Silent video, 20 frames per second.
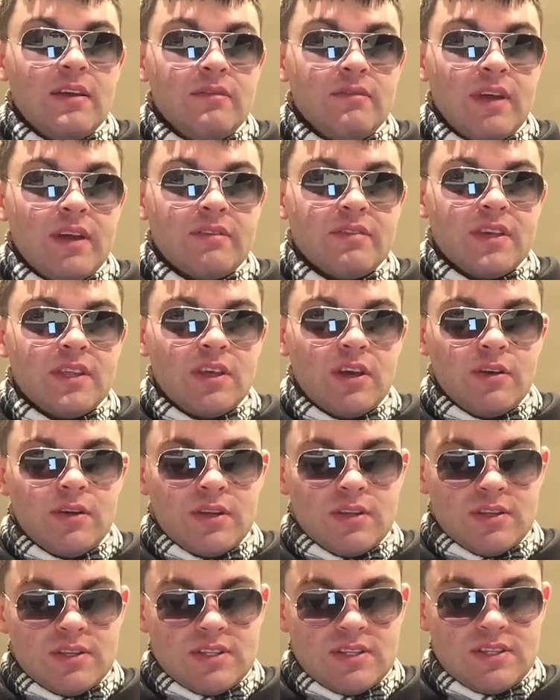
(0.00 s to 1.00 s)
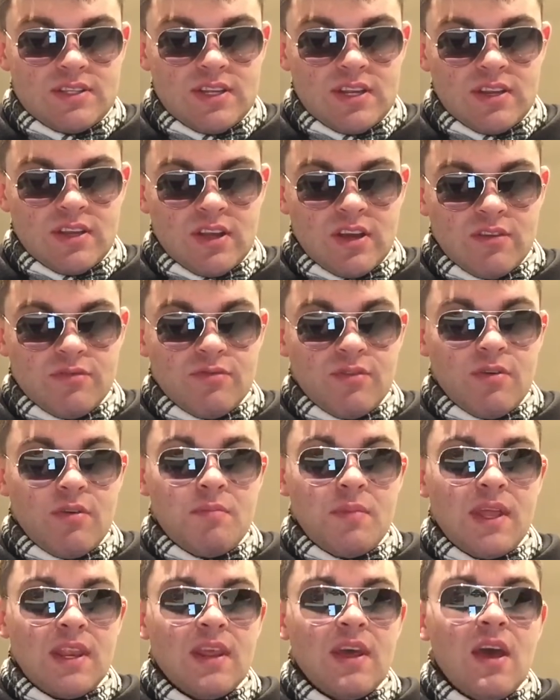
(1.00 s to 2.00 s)
thankfully though it didn't go through. I
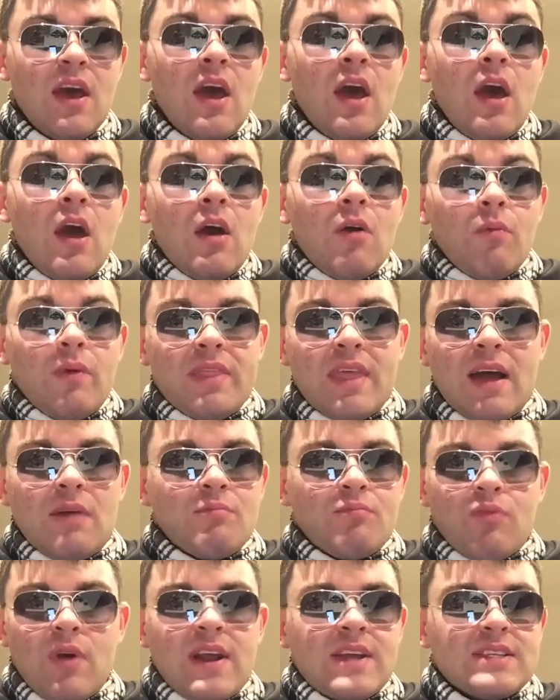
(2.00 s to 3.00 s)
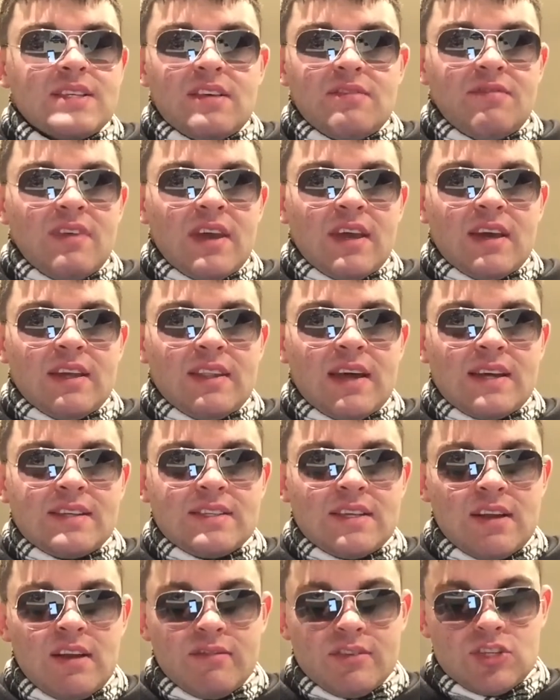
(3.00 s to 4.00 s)
mean, with that Brexit thing, that's
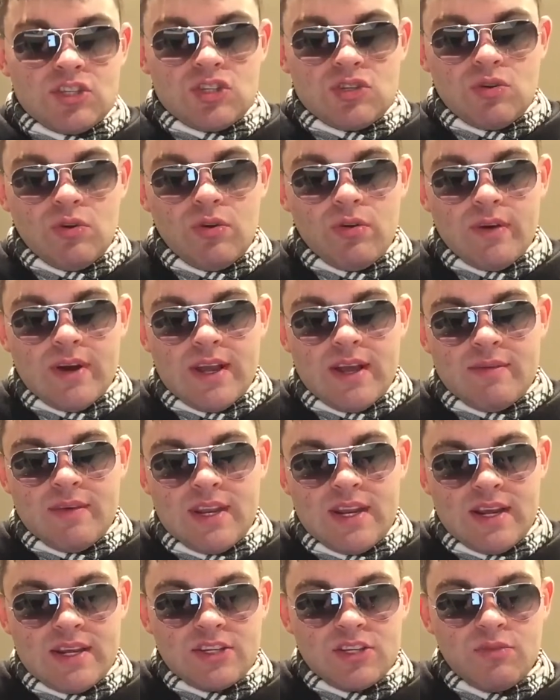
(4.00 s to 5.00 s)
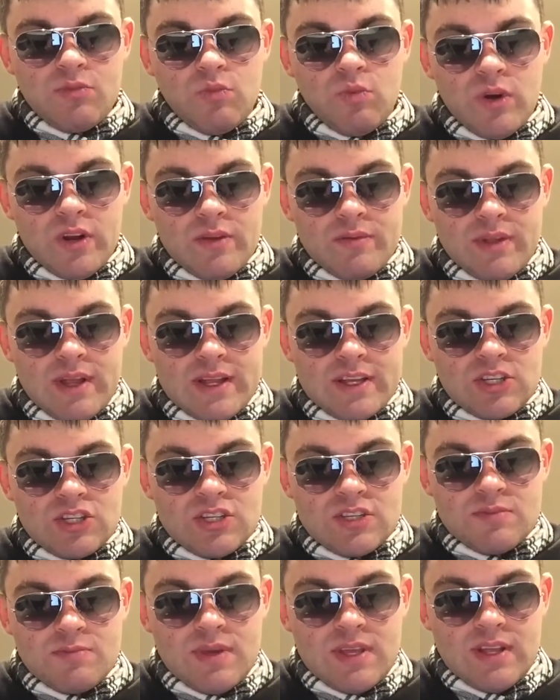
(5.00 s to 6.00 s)
another story. I mean, I don't want to like
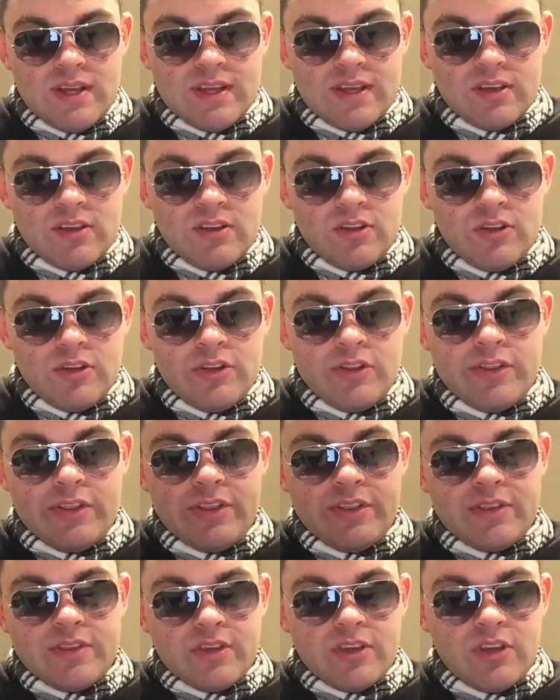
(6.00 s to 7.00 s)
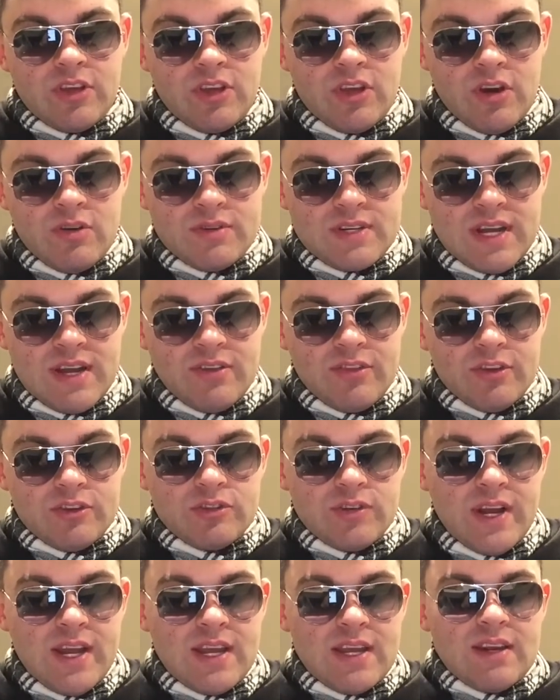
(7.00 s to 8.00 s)
just be like go down the
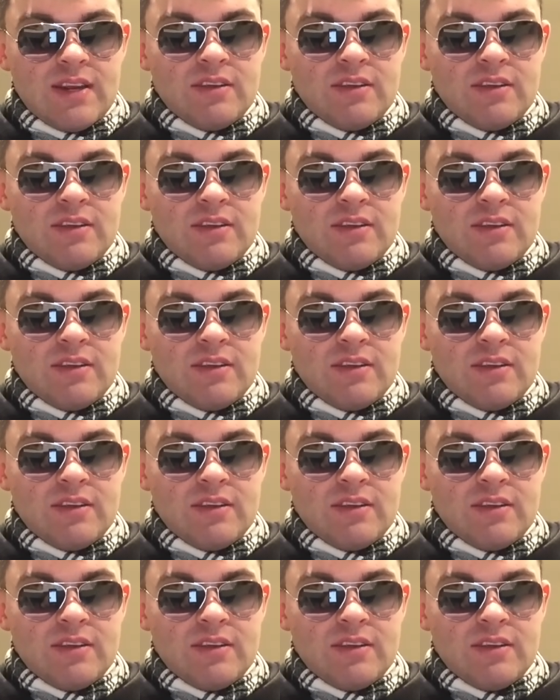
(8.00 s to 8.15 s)
drain